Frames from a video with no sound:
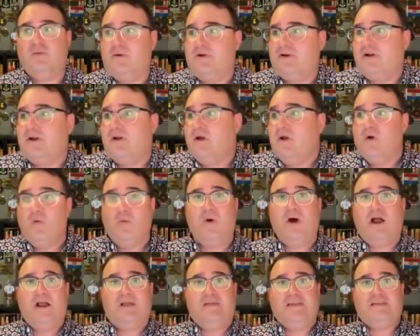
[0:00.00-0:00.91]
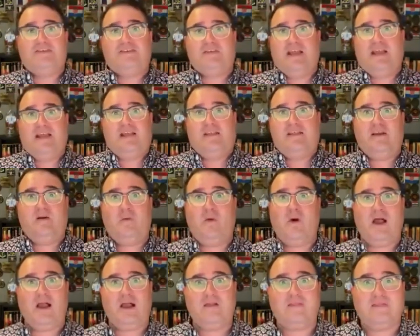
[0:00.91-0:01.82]
wondering, why are they standing there?
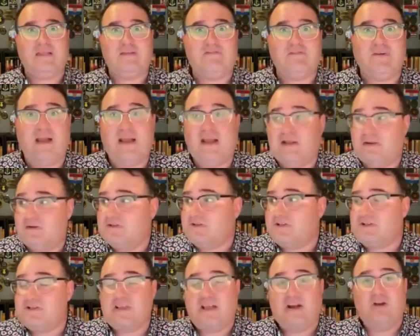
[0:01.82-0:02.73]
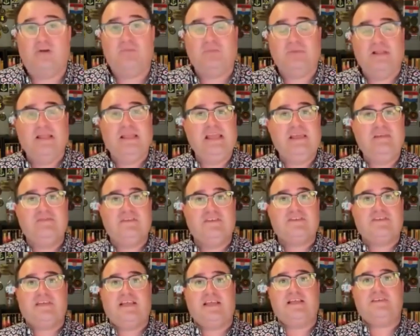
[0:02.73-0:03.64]
Why aren't they fighting? Well, it's because they don't believe
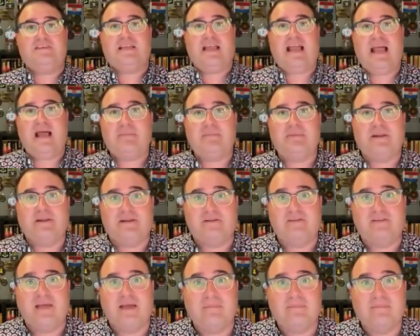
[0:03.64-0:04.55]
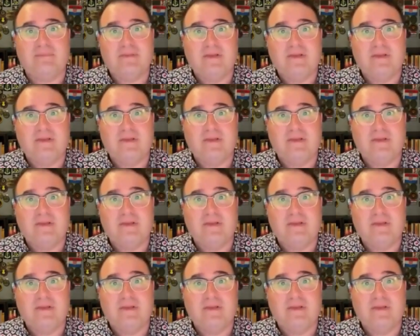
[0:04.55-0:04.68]
this thing is happening to them